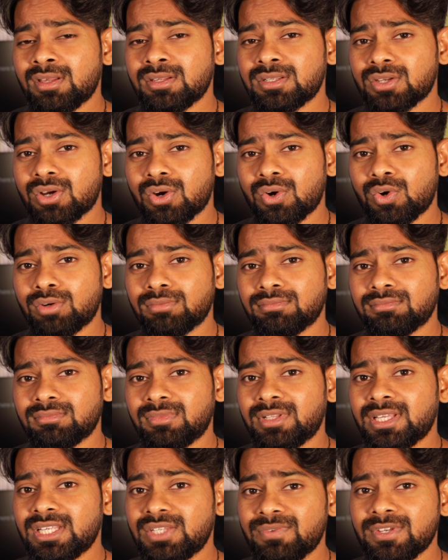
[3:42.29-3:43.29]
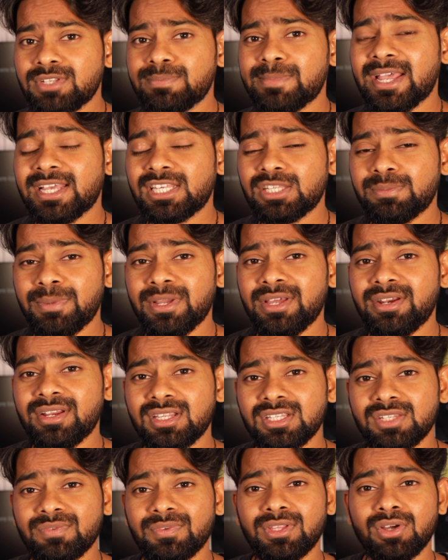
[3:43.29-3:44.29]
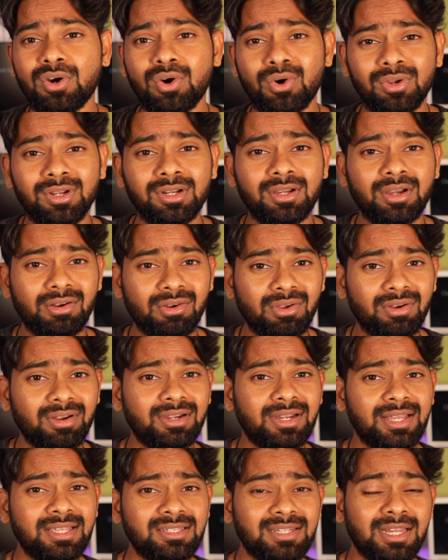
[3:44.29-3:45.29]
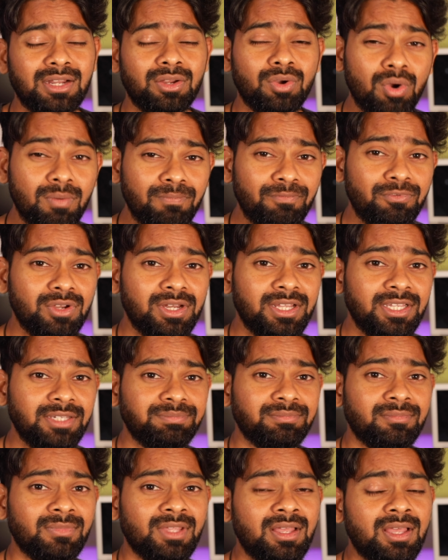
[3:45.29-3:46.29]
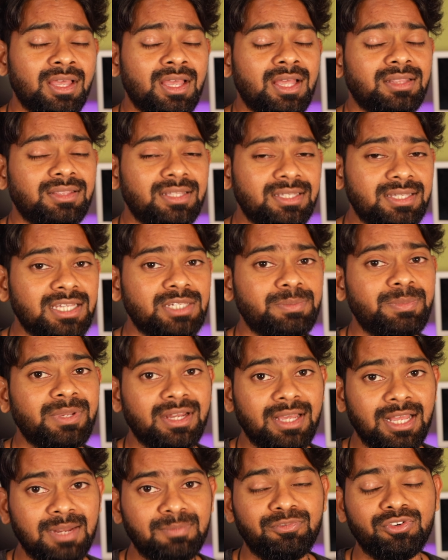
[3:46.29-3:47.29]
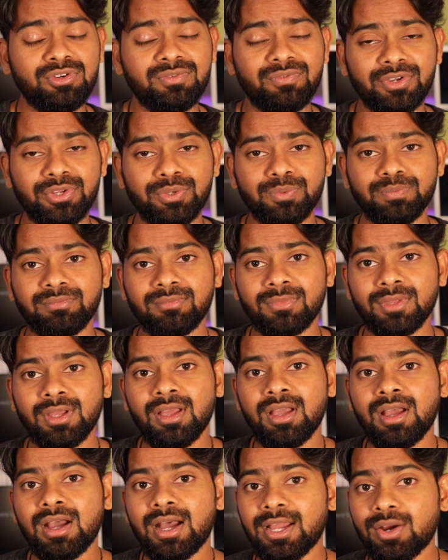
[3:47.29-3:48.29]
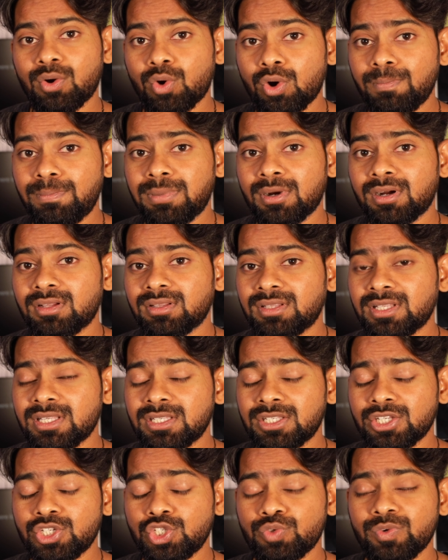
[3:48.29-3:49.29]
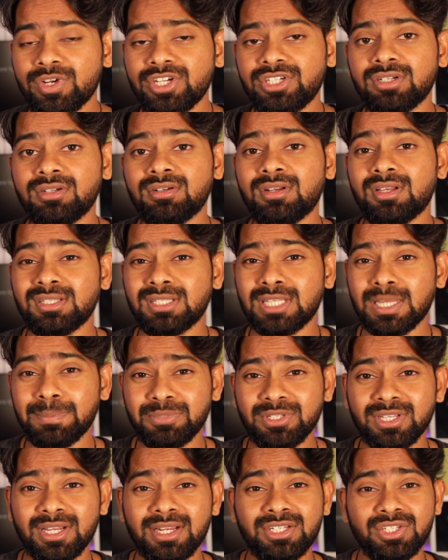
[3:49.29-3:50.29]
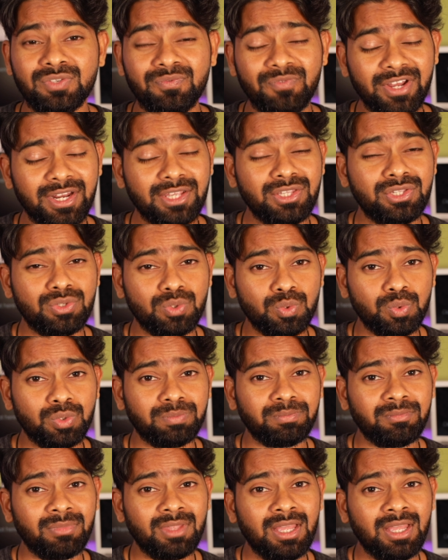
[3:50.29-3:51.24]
So, this was my experience with the whole corona test, and hopefully, this has been helpful for you. I hope this situation subsides very soon.